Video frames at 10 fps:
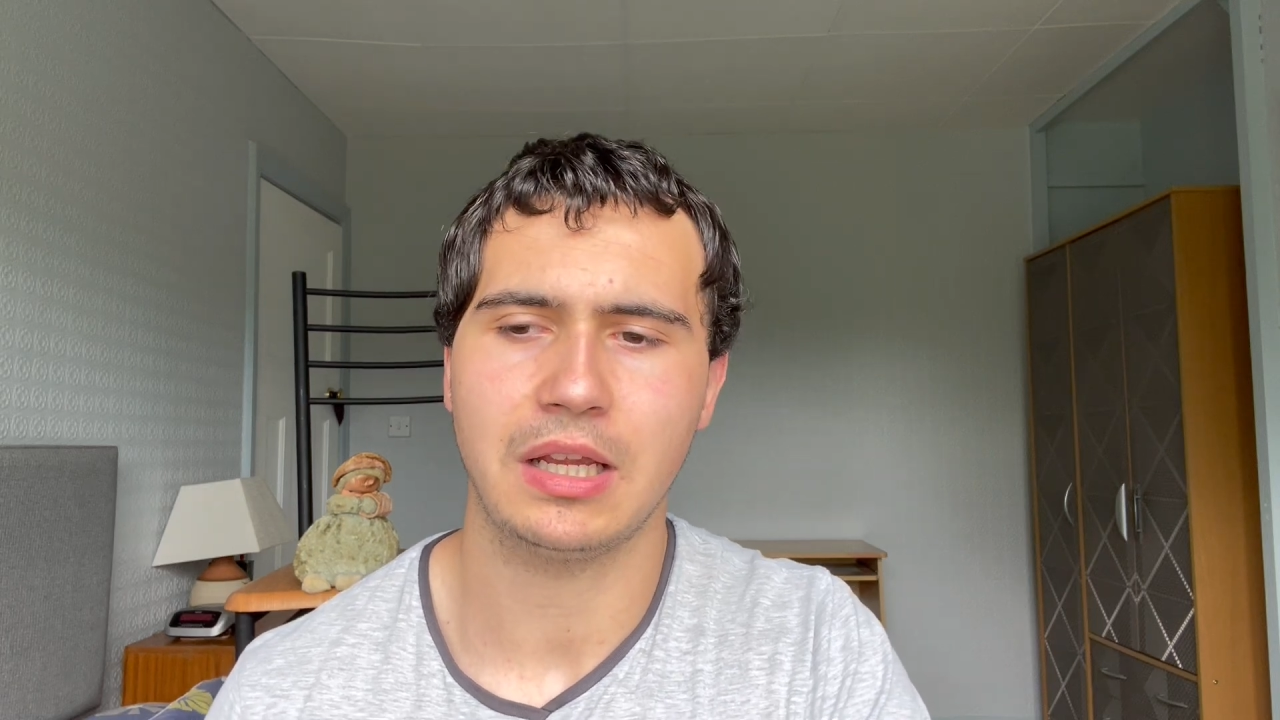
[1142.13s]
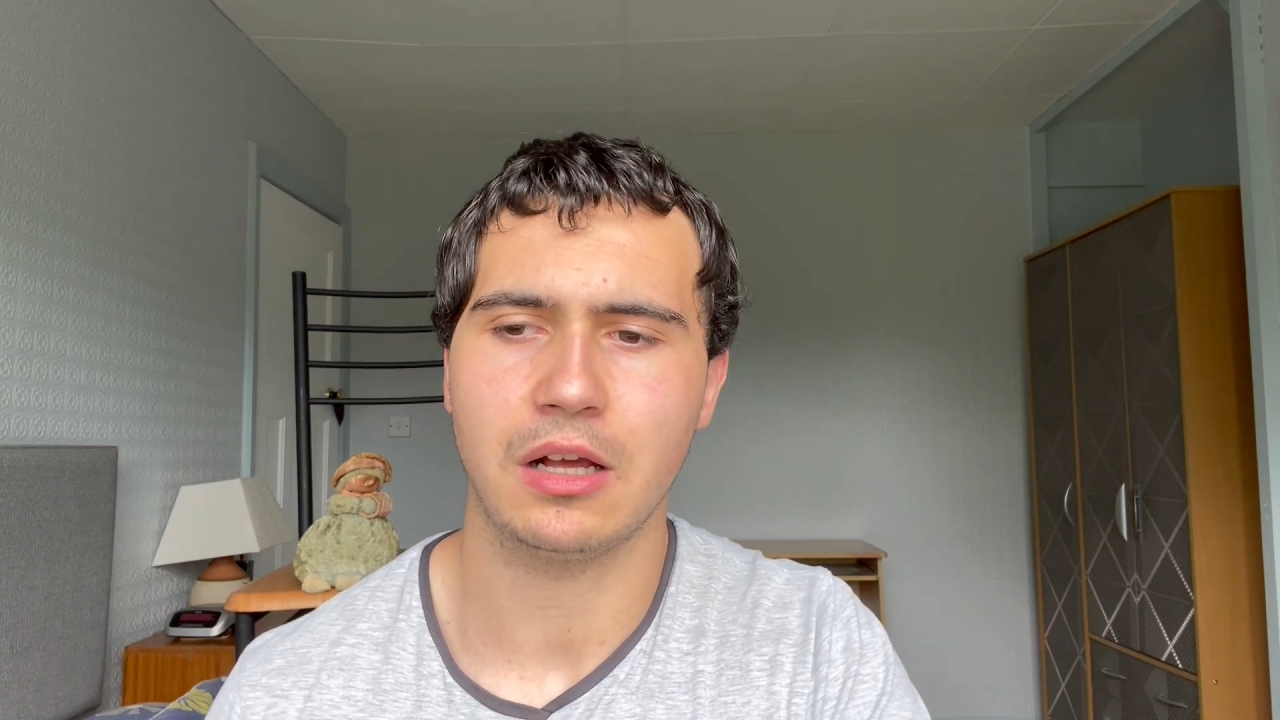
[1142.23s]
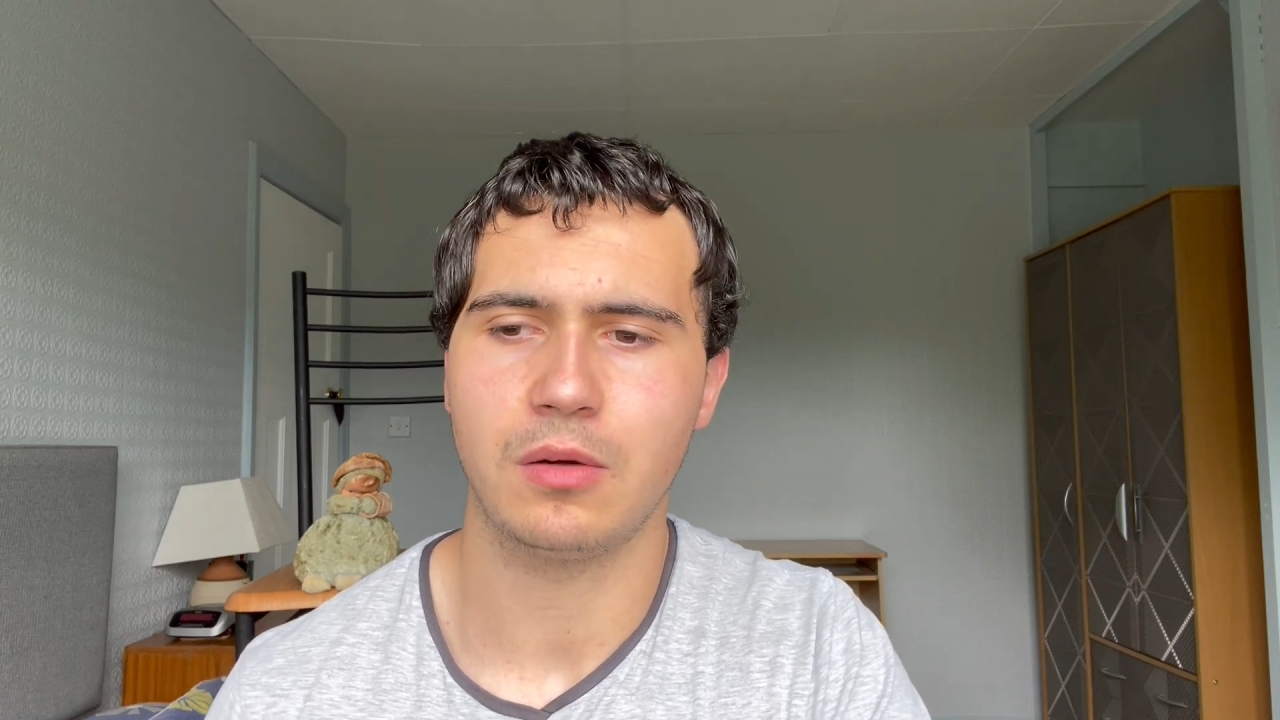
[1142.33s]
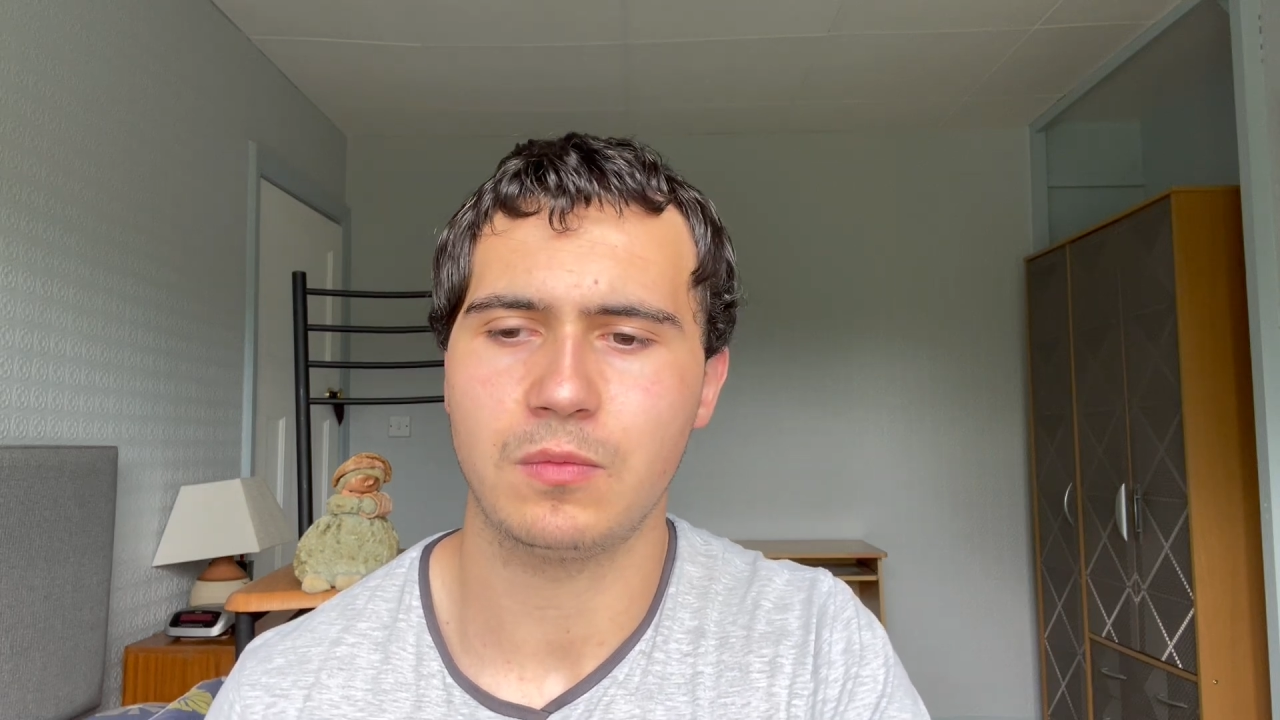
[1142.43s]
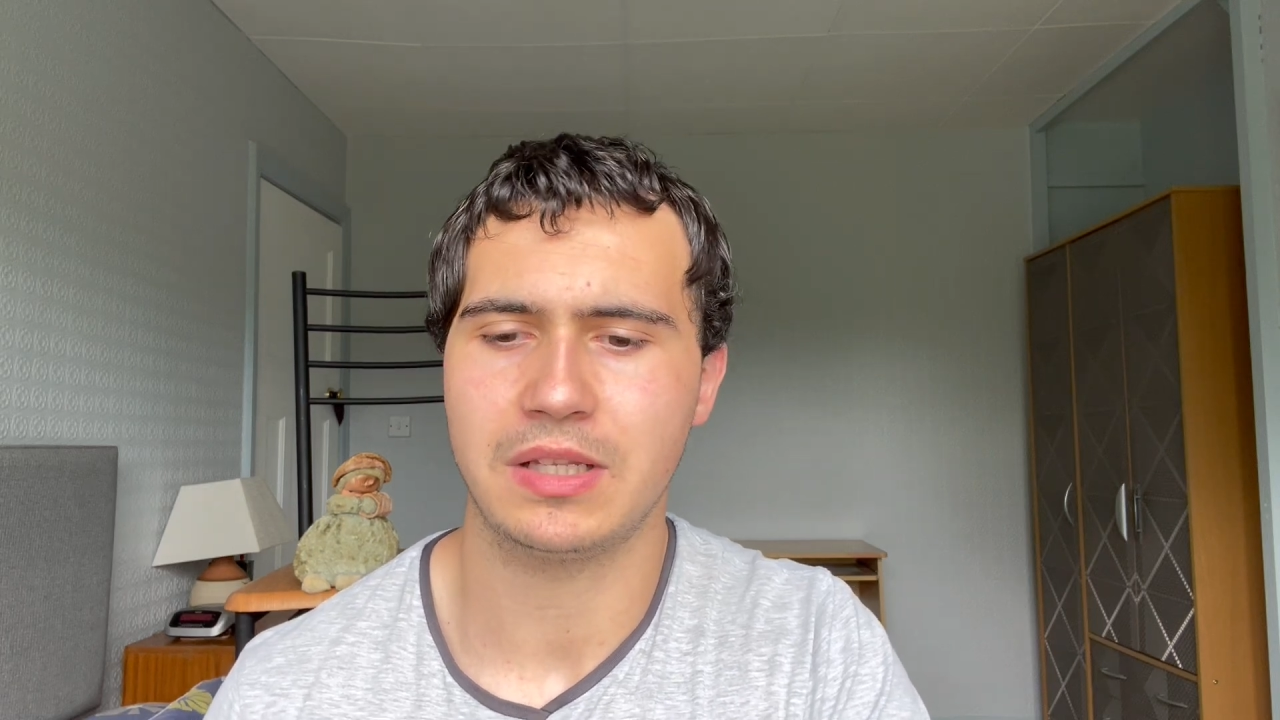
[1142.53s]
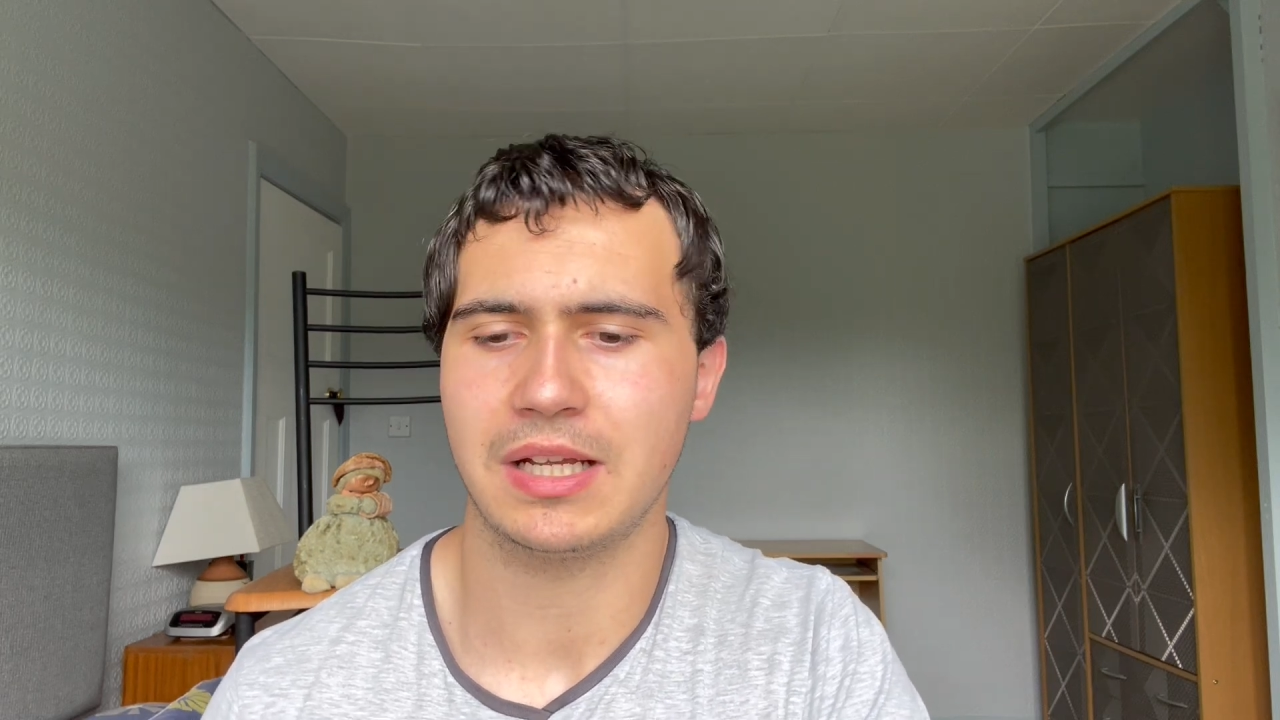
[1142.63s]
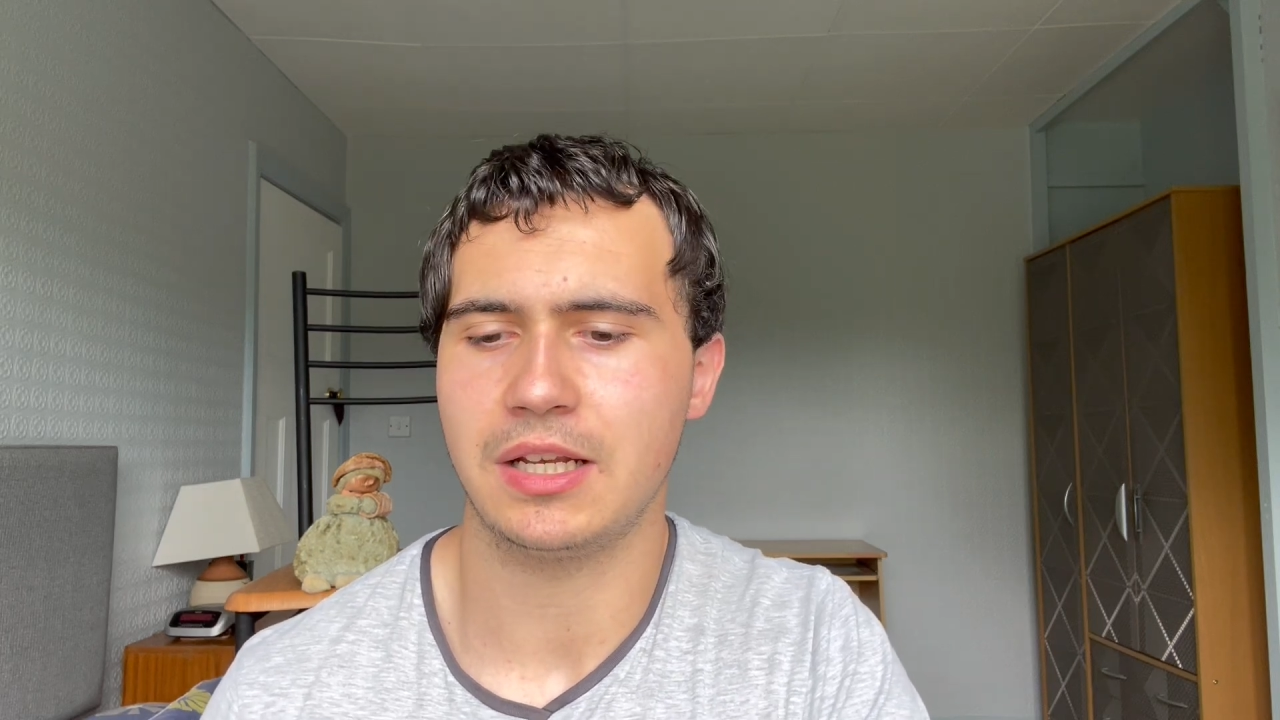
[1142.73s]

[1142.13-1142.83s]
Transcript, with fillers: it on with the